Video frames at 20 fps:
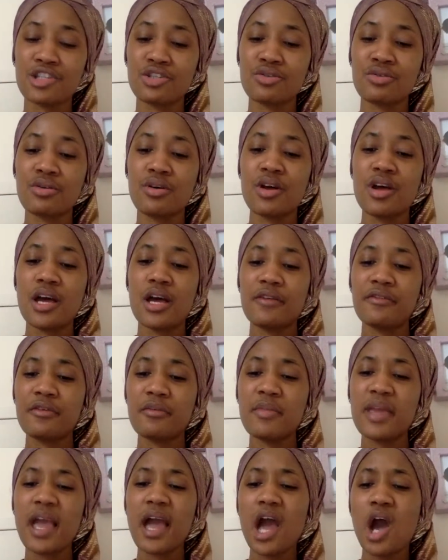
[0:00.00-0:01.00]
So for
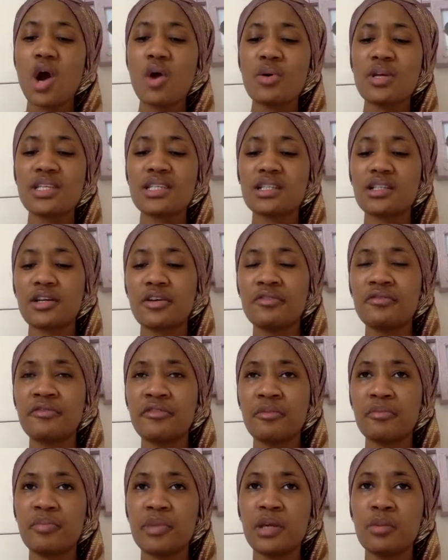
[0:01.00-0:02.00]
me, I always learn
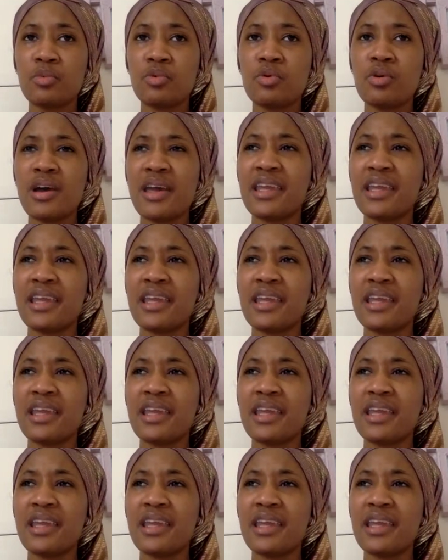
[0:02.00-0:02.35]
from people.